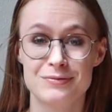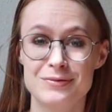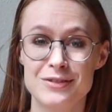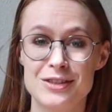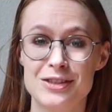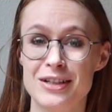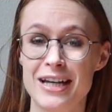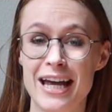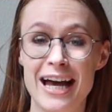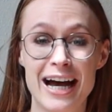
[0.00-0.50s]

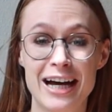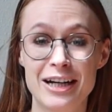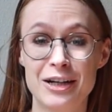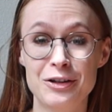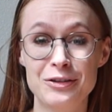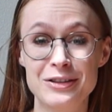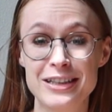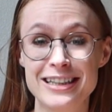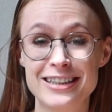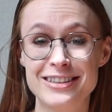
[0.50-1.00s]
So yeah, I
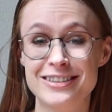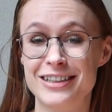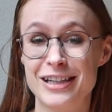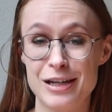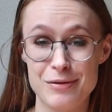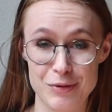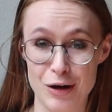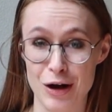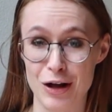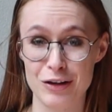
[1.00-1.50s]
don't need to
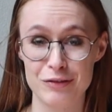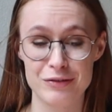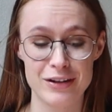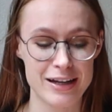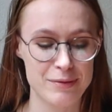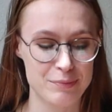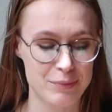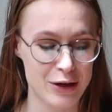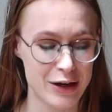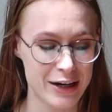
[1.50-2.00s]
keep all of
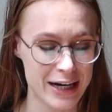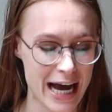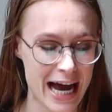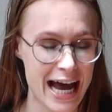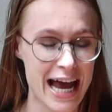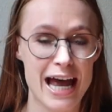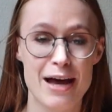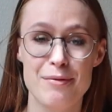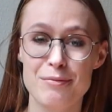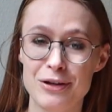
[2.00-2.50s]
it. But
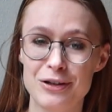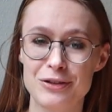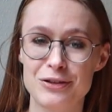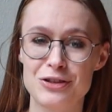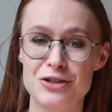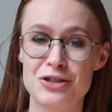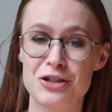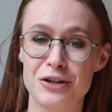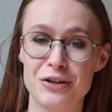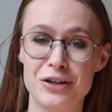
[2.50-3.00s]
I am going
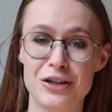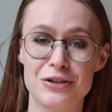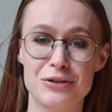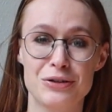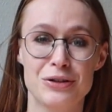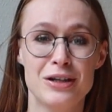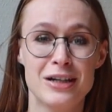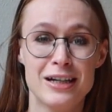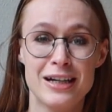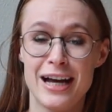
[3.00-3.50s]
to show
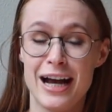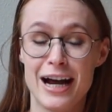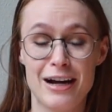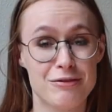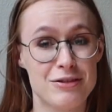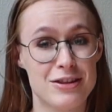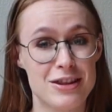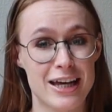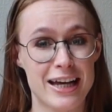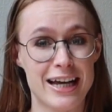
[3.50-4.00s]
you
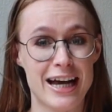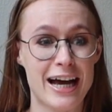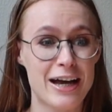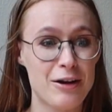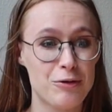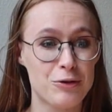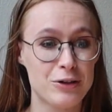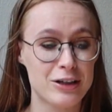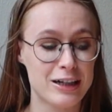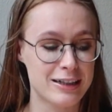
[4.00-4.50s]
everything I
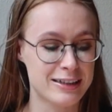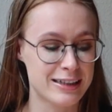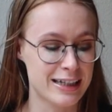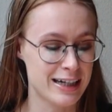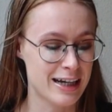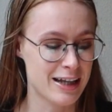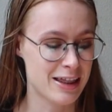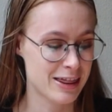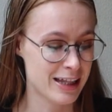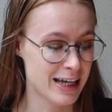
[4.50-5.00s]
ordered that
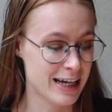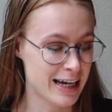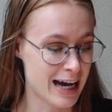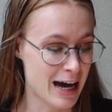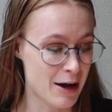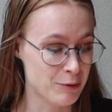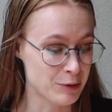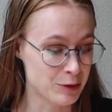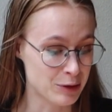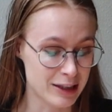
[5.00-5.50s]
I think
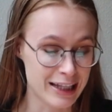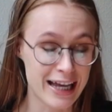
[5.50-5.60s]
I will